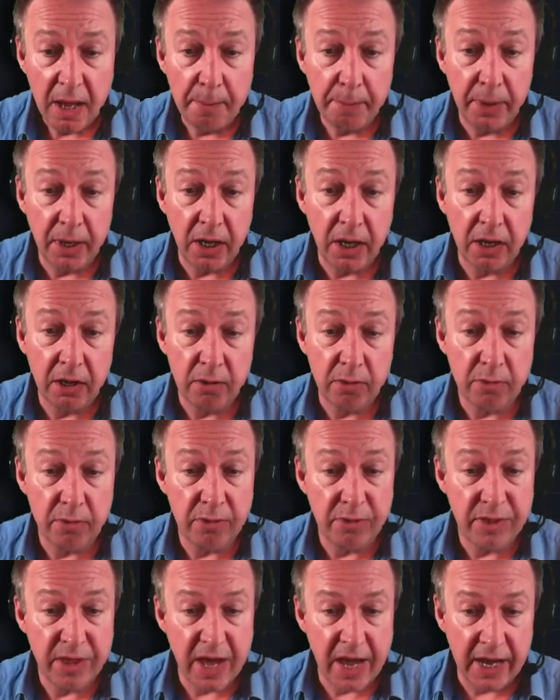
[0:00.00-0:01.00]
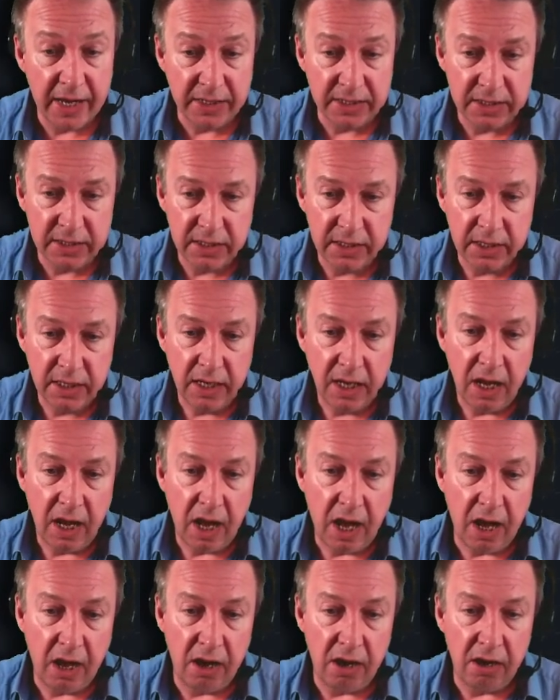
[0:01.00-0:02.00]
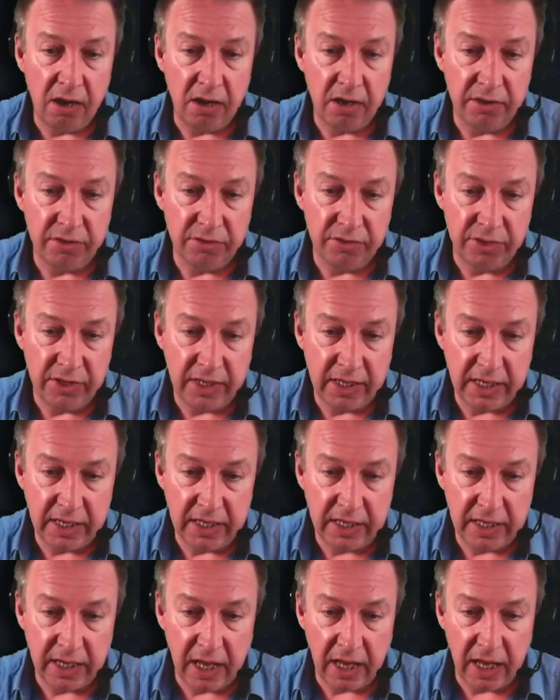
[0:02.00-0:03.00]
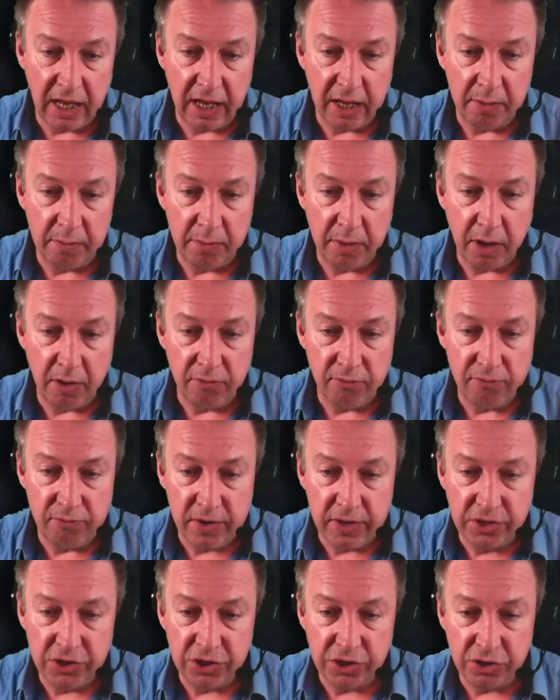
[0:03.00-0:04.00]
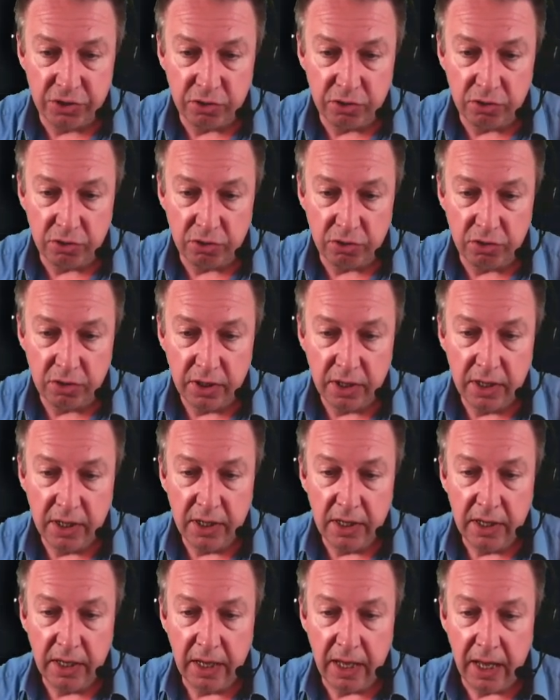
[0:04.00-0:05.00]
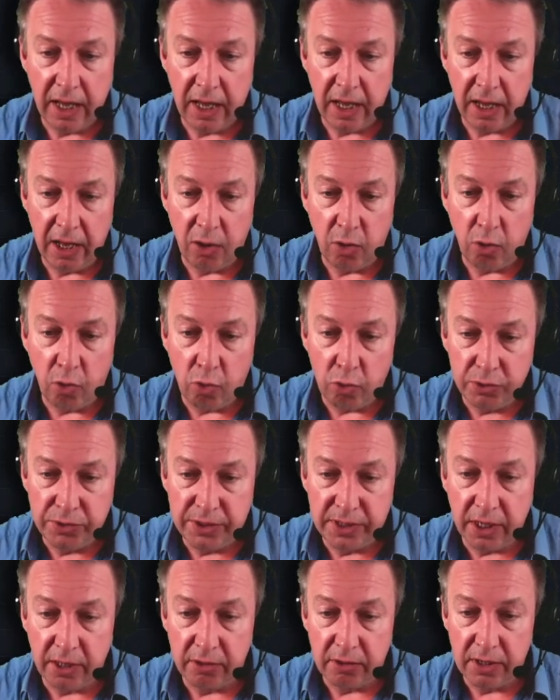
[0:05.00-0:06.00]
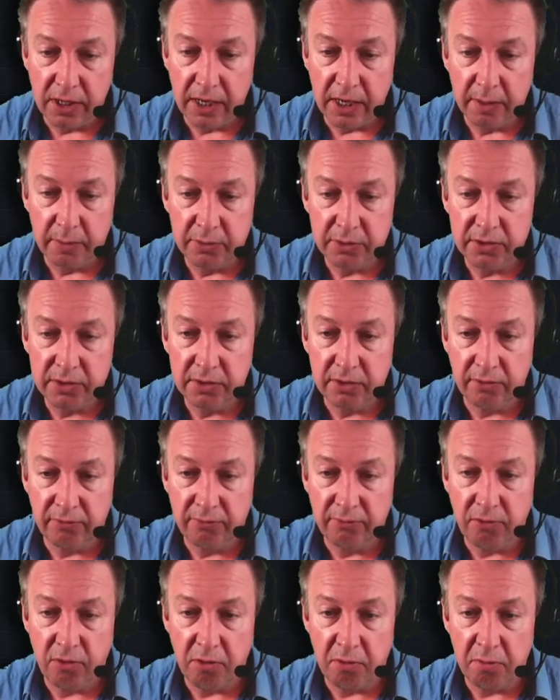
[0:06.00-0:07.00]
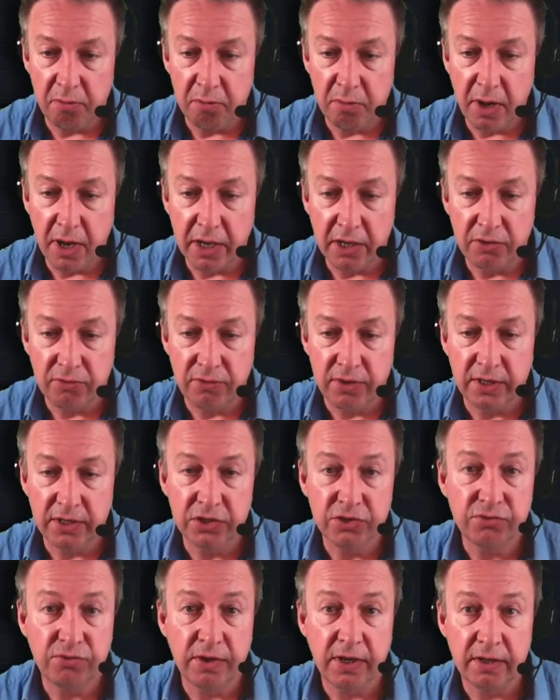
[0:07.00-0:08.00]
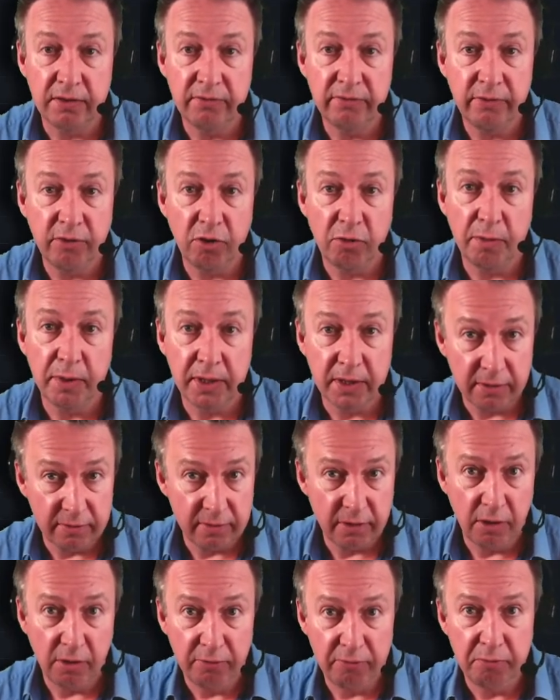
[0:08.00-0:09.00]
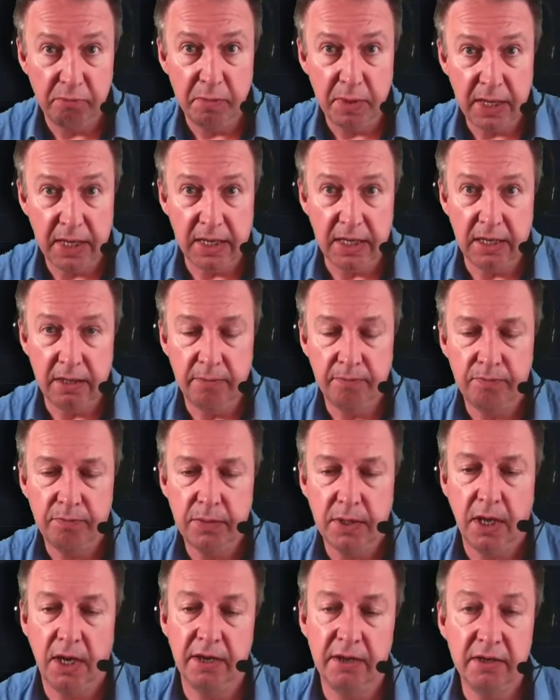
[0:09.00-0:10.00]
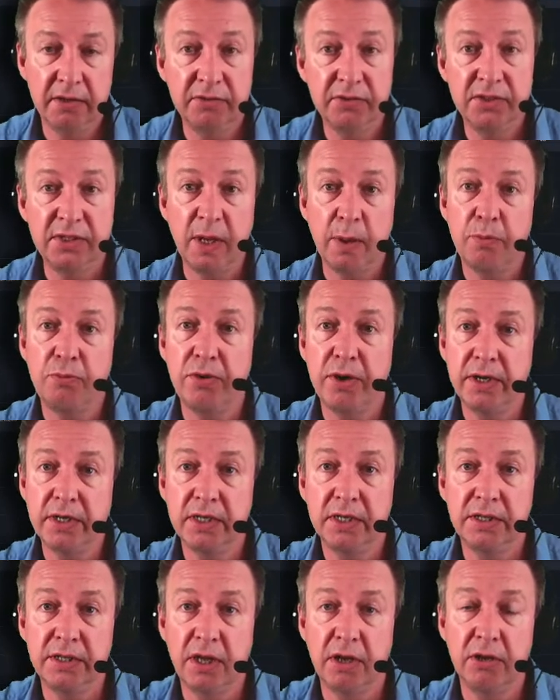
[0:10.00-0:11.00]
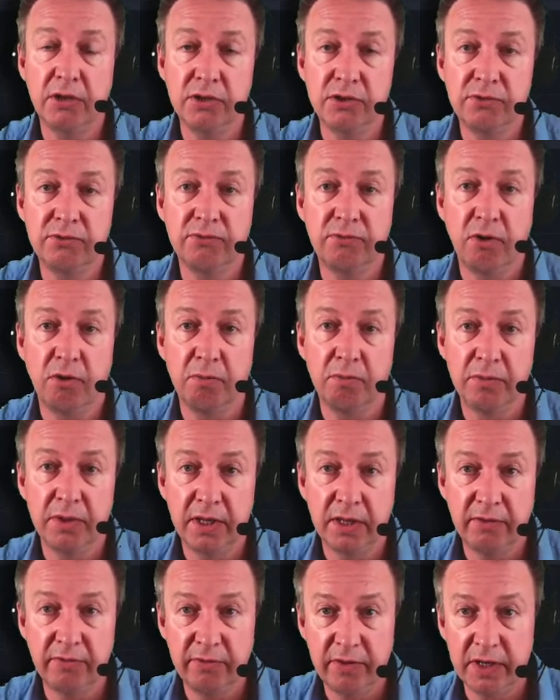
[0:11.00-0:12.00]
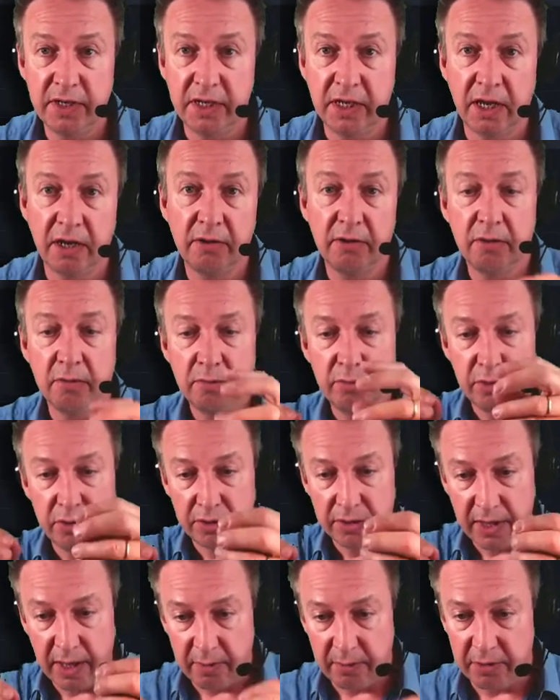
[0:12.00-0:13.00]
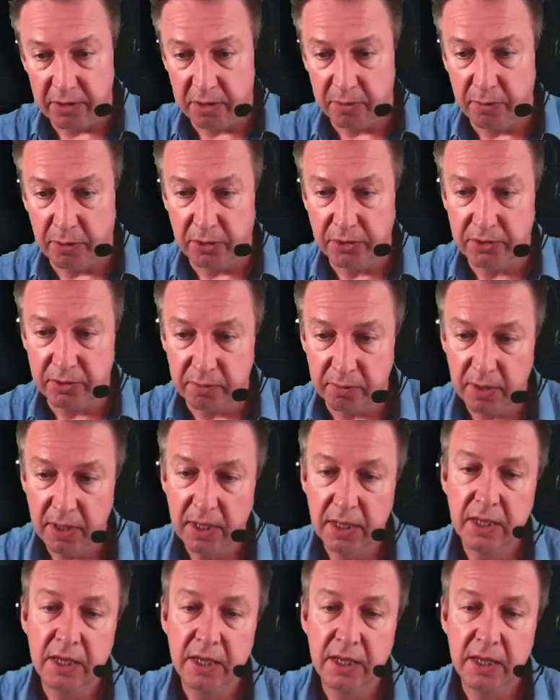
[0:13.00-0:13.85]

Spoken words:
Below that are the original audio clips from my green screen filming of me. I have separated those from the video and put them at the bottom.